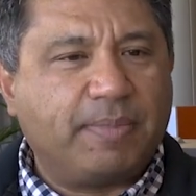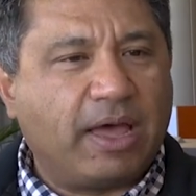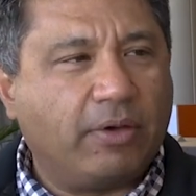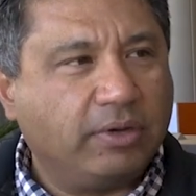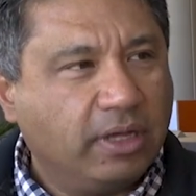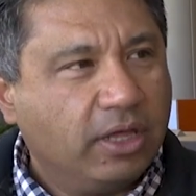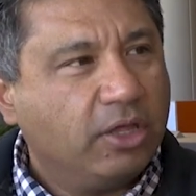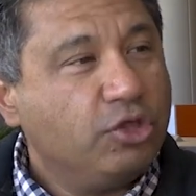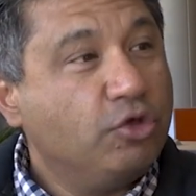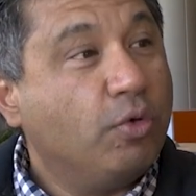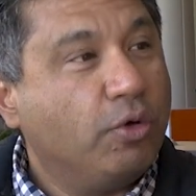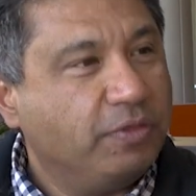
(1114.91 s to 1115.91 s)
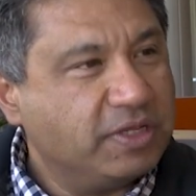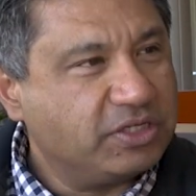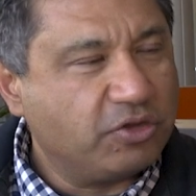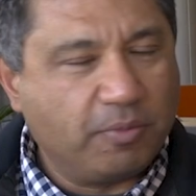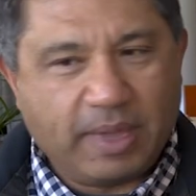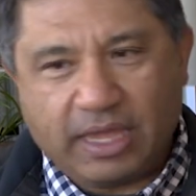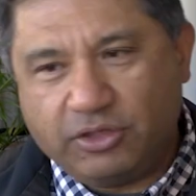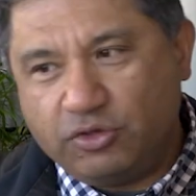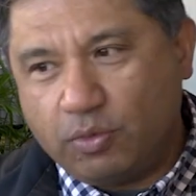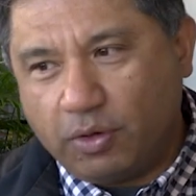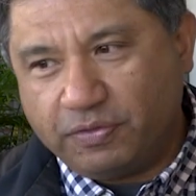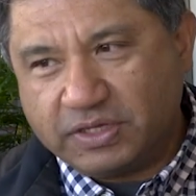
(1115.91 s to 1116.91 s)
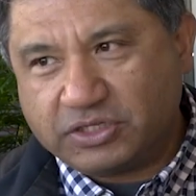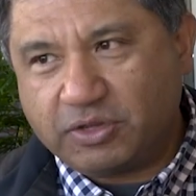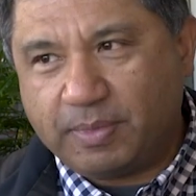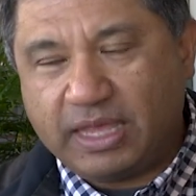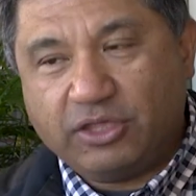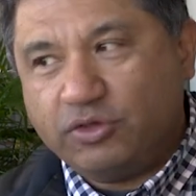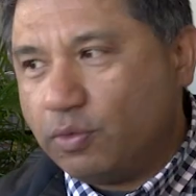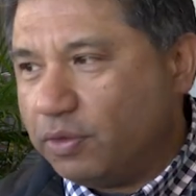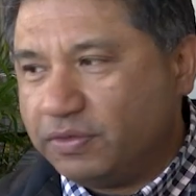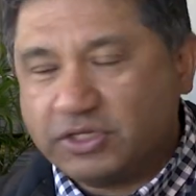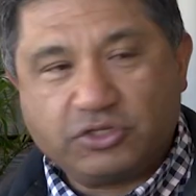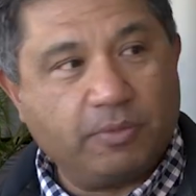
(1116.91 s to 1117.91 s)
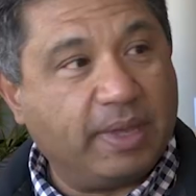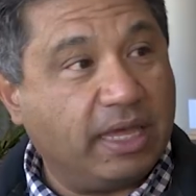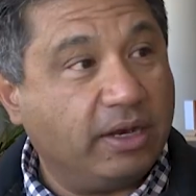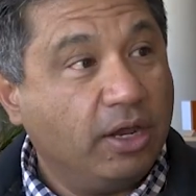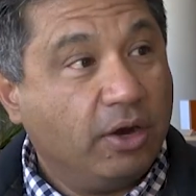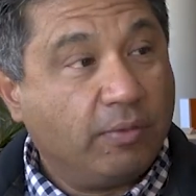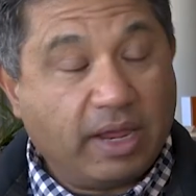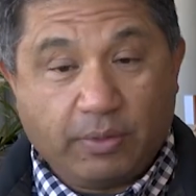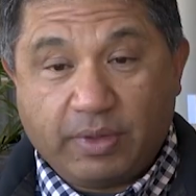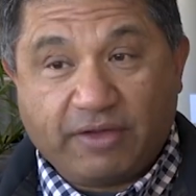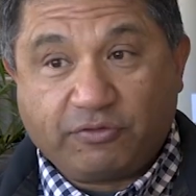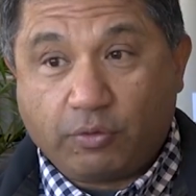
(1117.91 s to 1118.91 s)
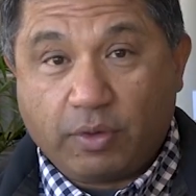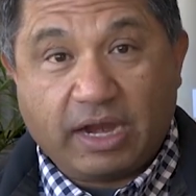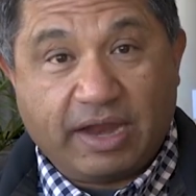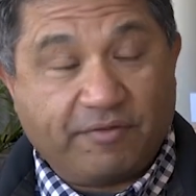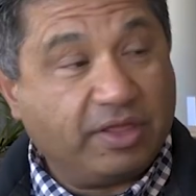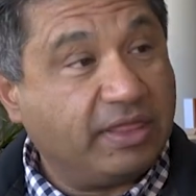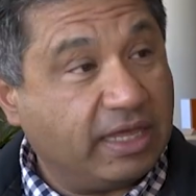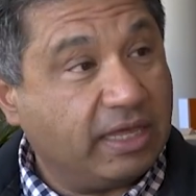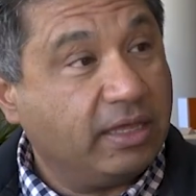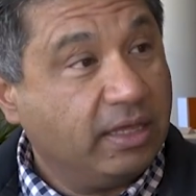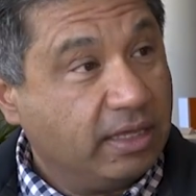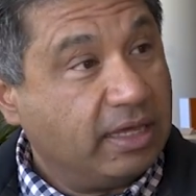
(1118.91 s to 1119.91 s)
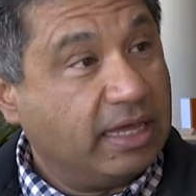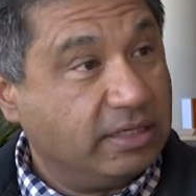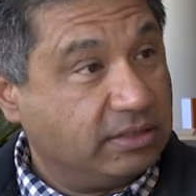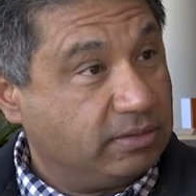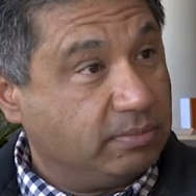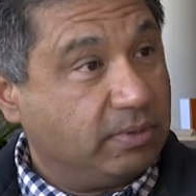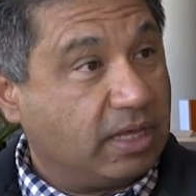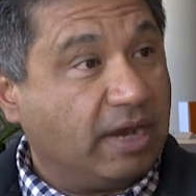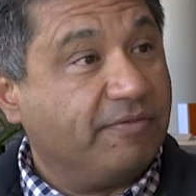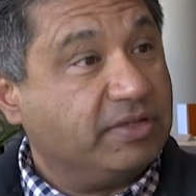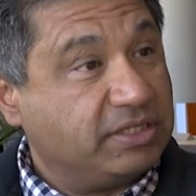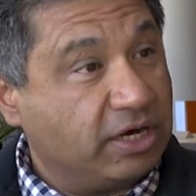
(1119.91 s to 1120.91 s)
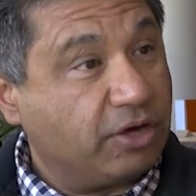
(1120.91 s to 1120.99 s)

about you own this domain, you own this domain, you own this domain, right? And we have to run everything as kind of this